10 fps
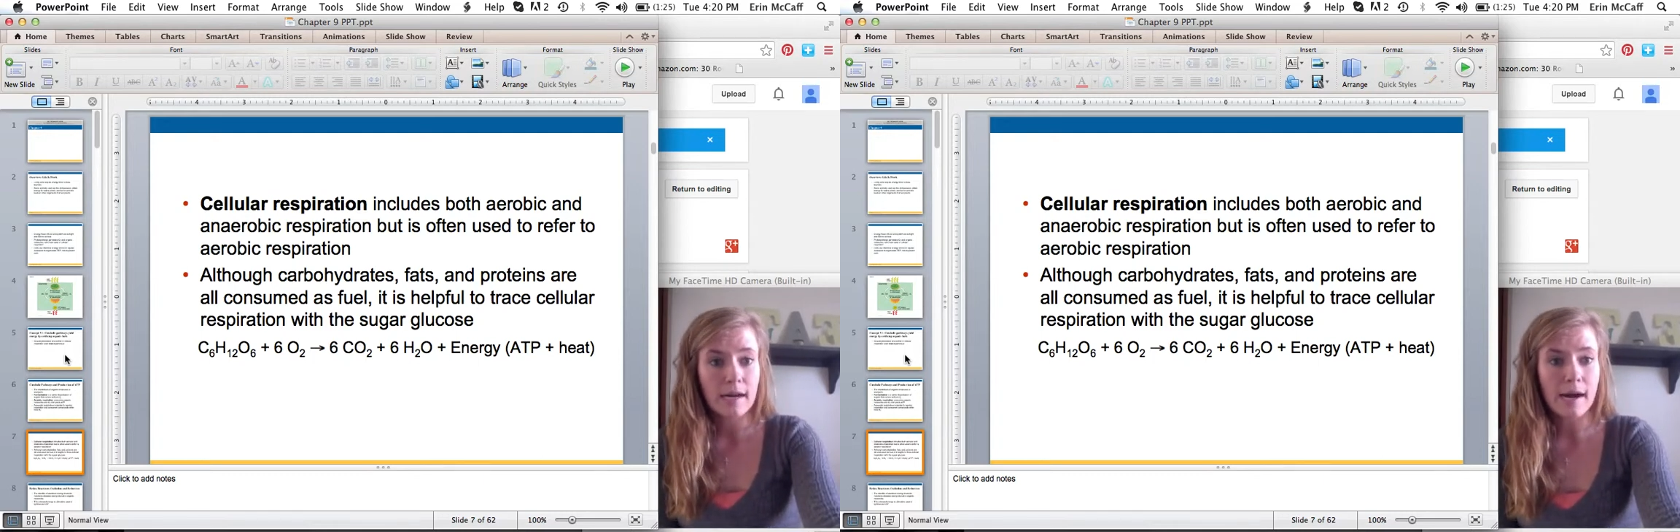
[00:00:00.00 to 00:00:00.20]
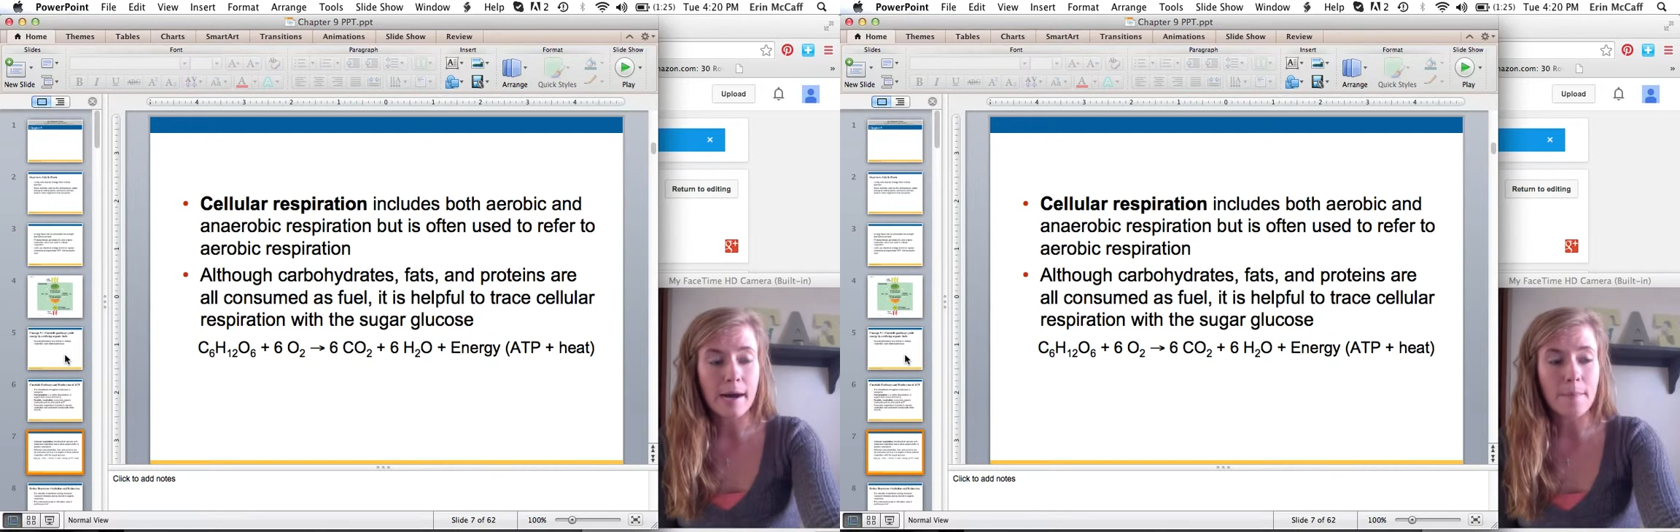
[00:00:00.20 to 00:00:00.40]

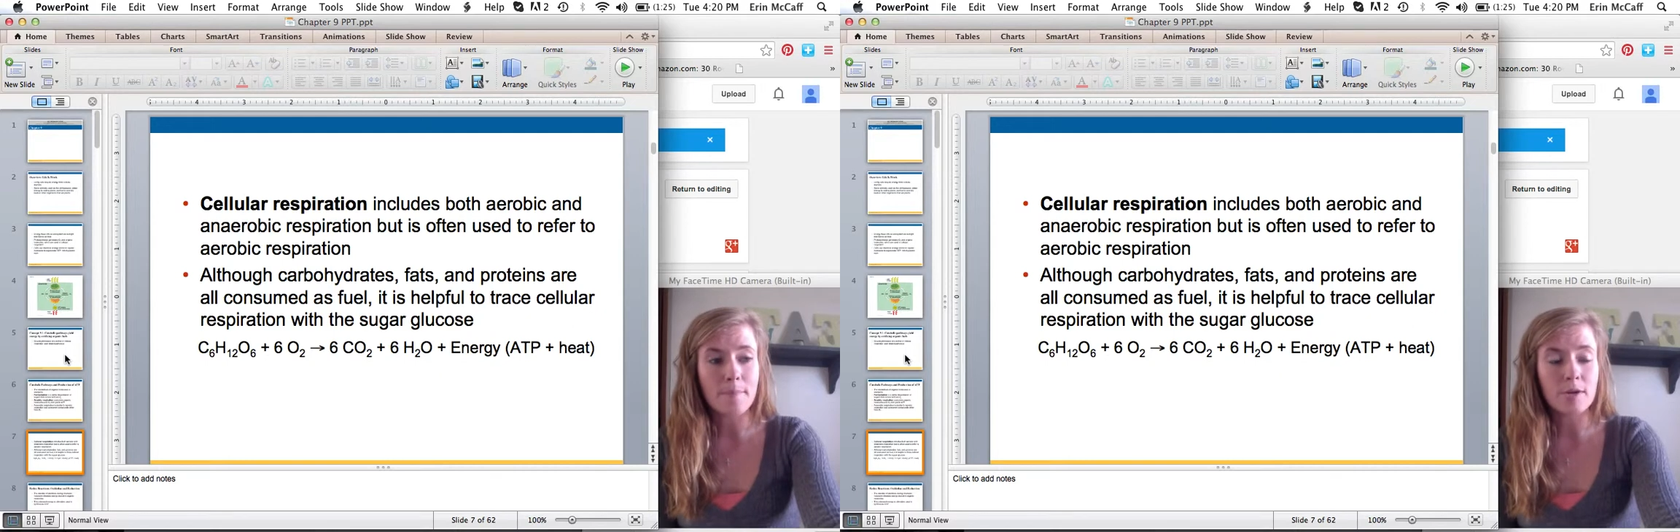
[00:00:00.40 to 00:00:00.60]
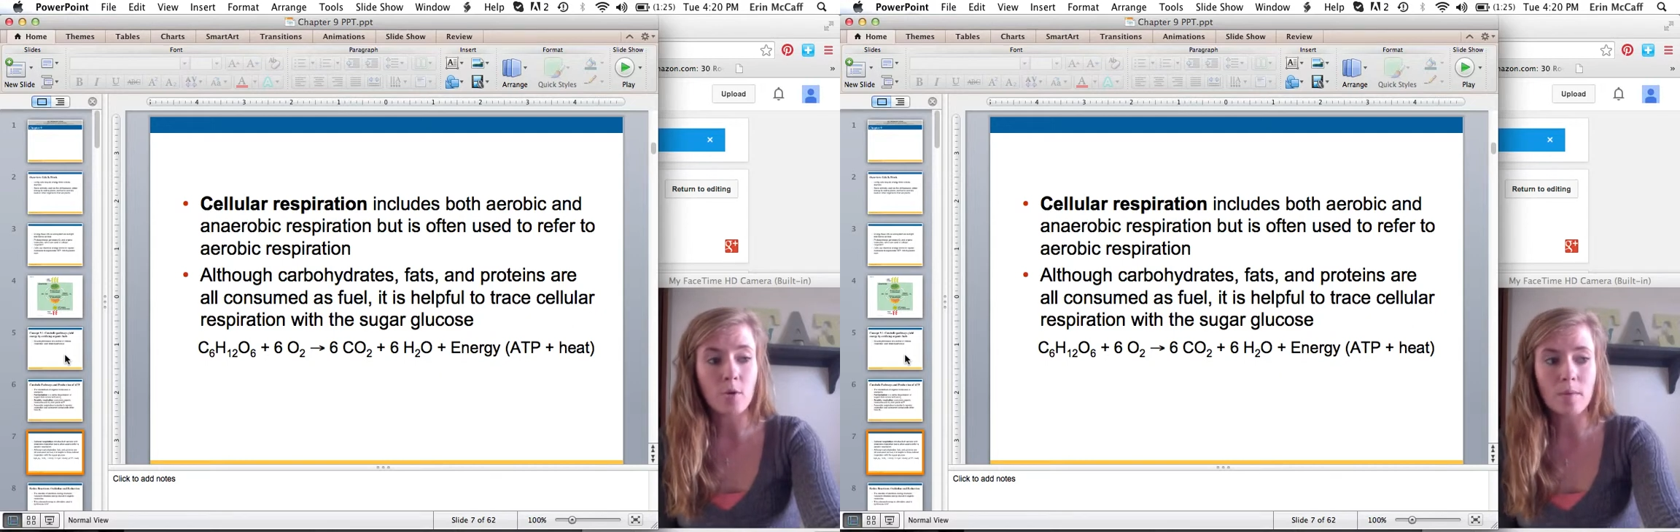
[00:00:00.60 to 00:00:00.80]

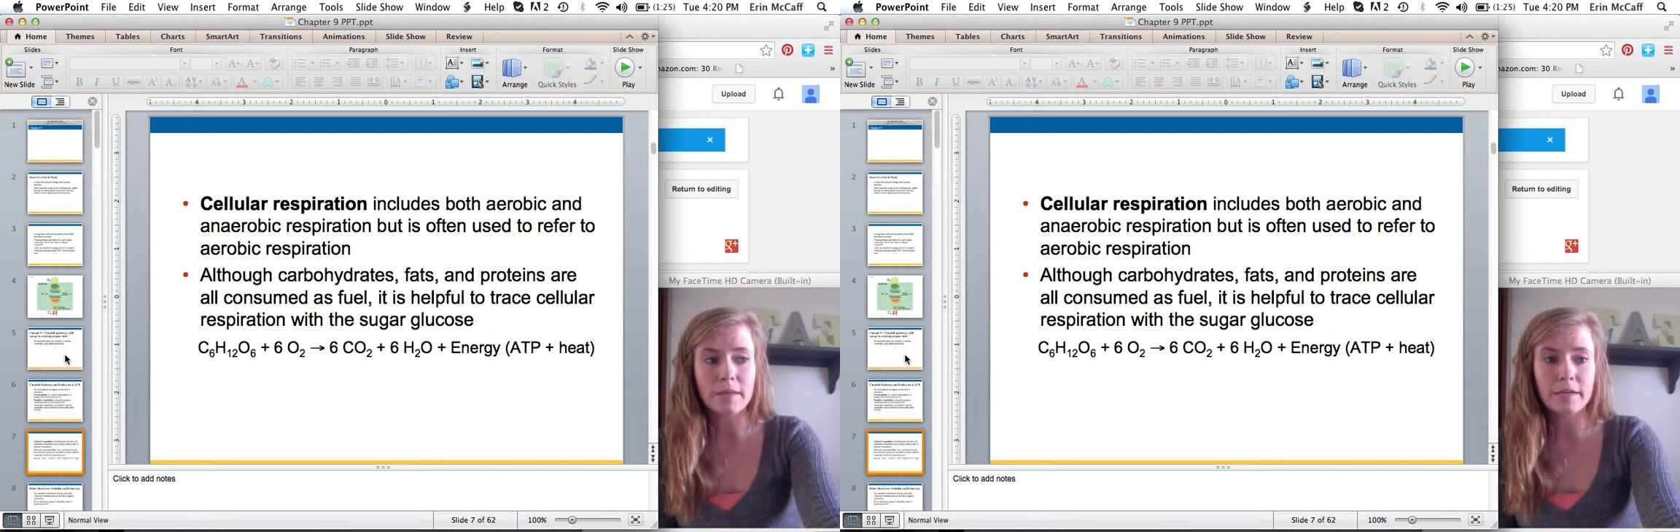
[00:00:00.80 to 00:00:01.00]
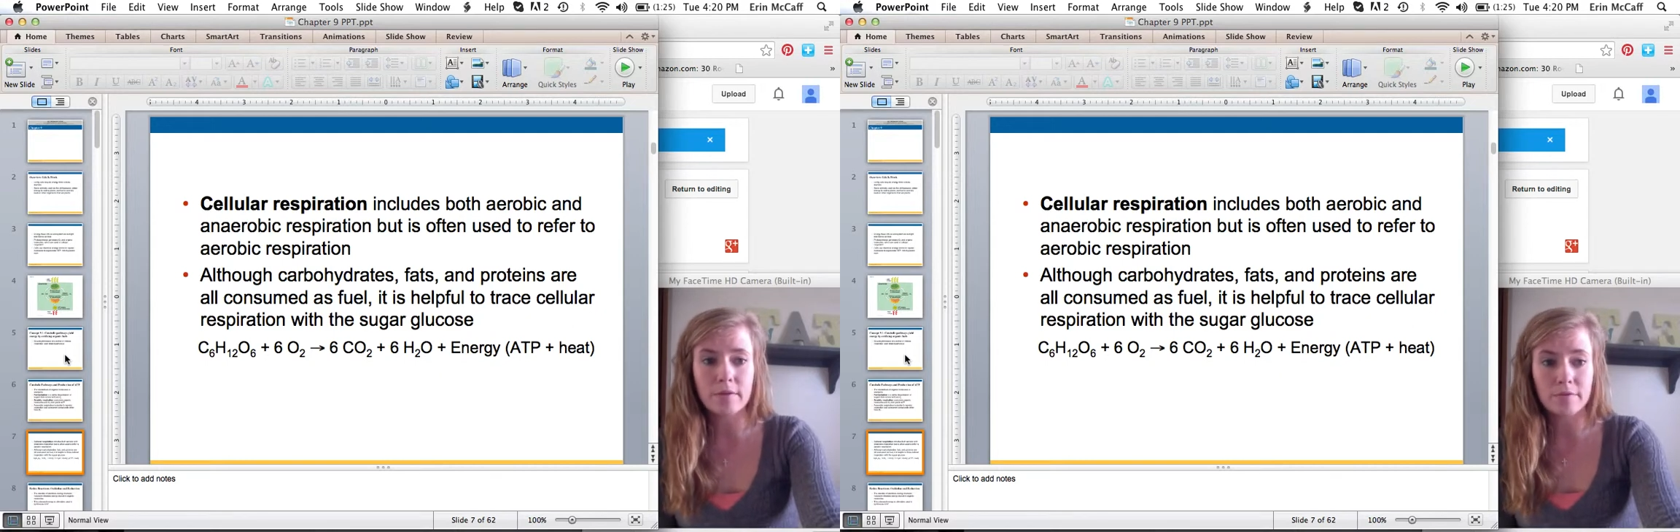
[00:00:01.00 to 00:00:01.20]
but
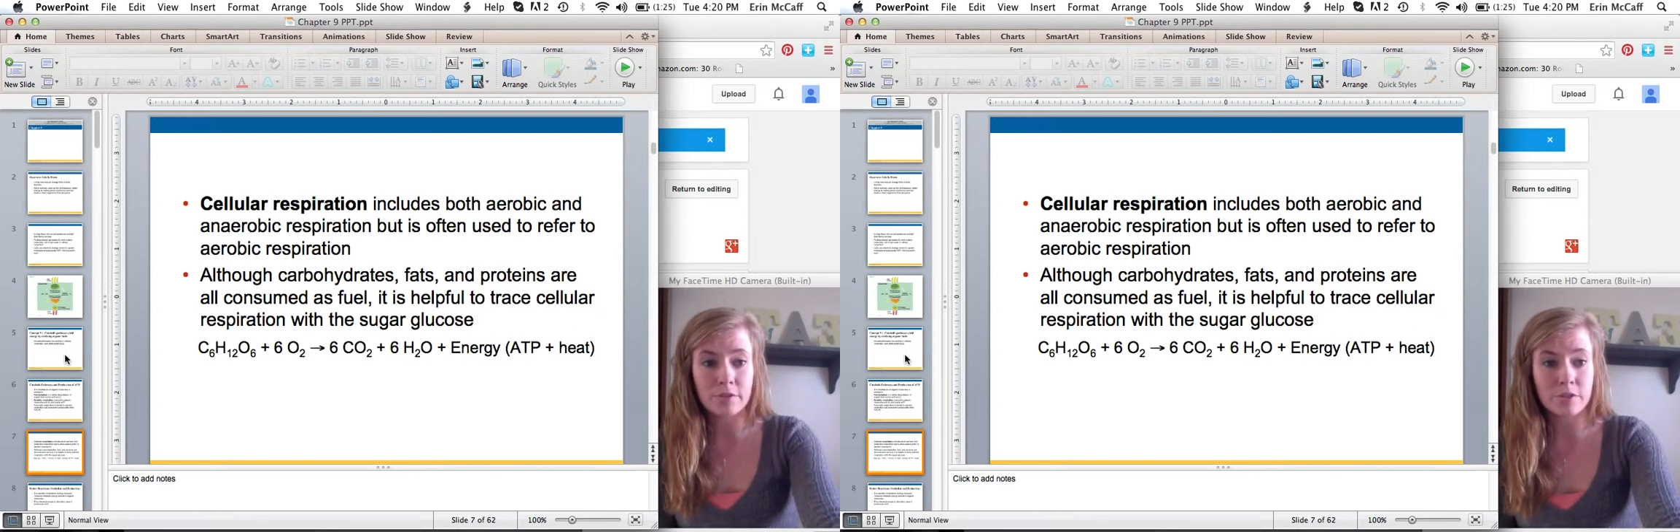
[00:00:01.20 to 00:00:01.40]
normally it refers